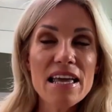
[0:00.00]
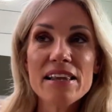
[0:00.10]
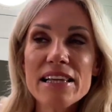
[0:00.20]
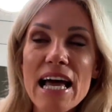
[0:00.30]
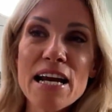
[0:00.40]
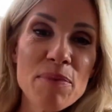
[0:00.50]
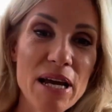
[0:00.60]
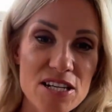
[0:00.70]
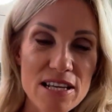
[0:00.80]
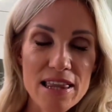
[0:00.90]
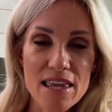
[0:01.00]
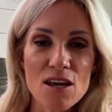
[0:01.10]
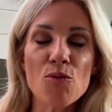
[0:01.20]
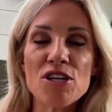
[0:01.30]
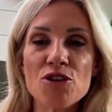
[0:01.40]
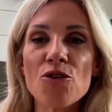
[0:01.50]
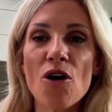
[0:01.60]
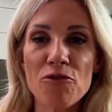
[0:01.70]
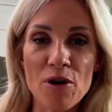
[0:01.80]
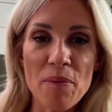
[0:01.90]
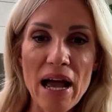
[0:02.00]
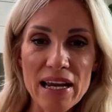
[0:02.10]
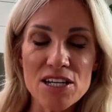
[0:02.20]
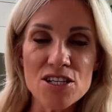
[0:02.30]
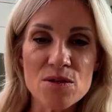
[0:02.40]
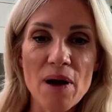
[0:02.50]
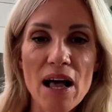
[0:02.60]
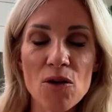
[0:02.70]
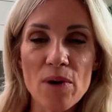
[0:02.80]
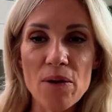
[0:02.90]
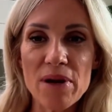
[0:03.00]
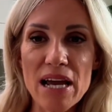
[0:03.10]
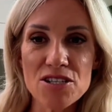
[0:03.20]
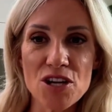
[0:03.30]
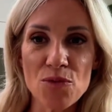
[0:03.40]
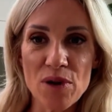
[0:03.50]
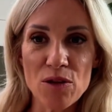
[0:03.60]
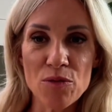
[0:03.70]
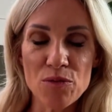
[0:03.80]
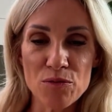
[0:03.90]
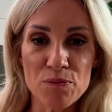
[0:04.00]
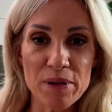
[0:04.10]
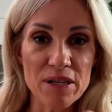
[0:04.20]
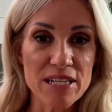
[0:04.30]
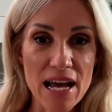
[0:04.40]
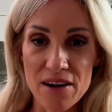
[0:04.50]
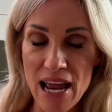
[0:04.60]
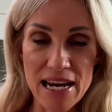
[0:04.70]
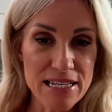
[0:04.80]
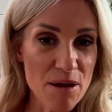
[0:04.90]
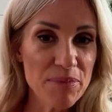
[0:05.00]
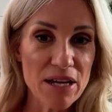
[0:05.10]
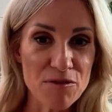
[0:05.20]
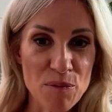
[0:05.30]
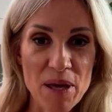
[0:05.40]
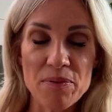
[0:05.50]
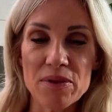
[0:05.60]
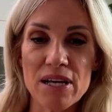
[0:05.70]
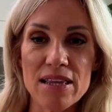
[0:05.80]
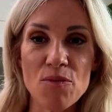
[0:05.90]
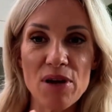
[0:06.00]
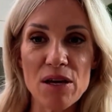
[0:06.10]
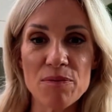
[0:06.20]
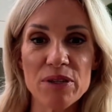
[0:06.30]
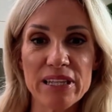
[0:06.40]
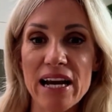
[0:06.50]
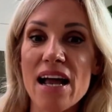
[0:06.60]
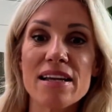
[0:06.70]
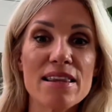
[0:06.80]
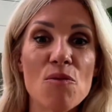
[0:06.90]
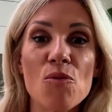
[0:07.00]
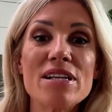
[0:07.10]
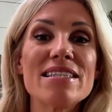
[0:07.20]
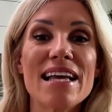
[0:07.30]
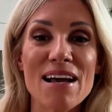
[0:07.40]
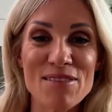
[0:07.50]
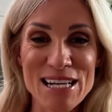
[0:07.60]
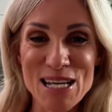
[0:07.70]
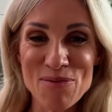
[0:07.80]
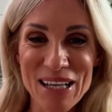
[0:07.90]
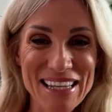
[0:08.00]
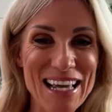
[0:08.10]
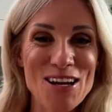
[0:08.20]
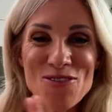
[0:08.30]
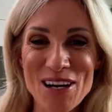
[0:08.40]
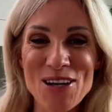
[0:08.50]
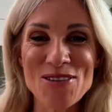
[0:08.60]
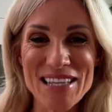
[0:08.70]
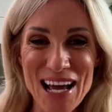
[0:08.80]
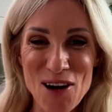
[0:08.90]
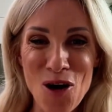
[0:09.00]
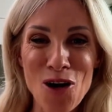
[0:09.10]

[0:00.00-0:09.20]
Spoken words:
Yeah, the landing pages, I think we do offer a package as well where we actually will build out a template for people, and then we can build that out. And then once they have their template, they can reuse that